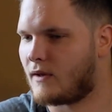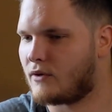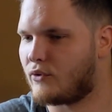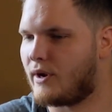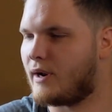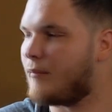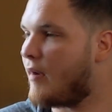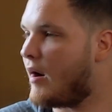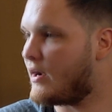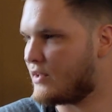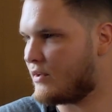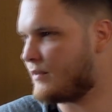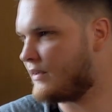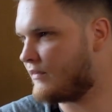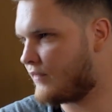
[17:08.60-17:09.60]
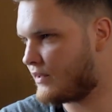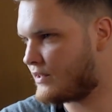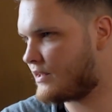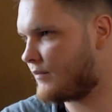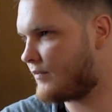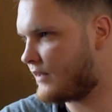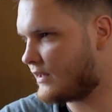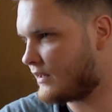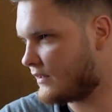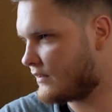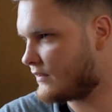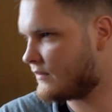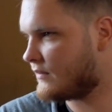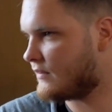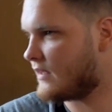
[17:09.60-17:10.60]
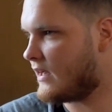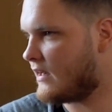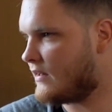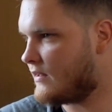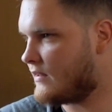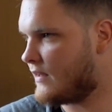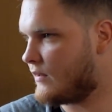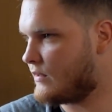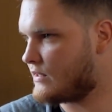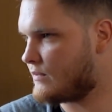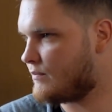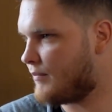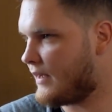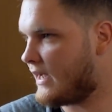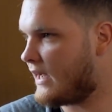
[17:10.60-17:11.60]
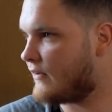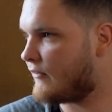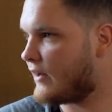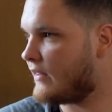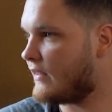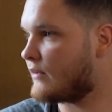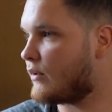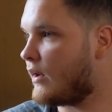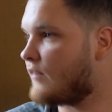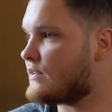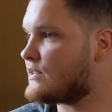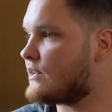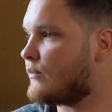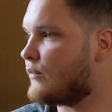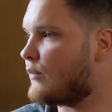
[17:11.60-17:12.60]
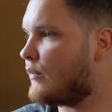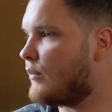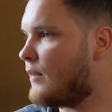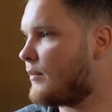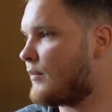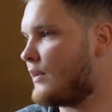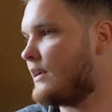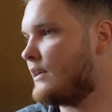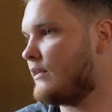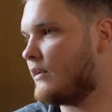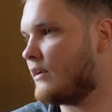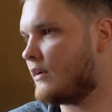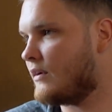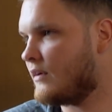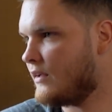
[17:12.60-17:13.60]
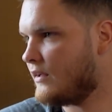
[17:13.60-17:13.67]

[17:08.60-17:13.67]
create a monument for something that was bad, right? Like obviously, we remember Hitler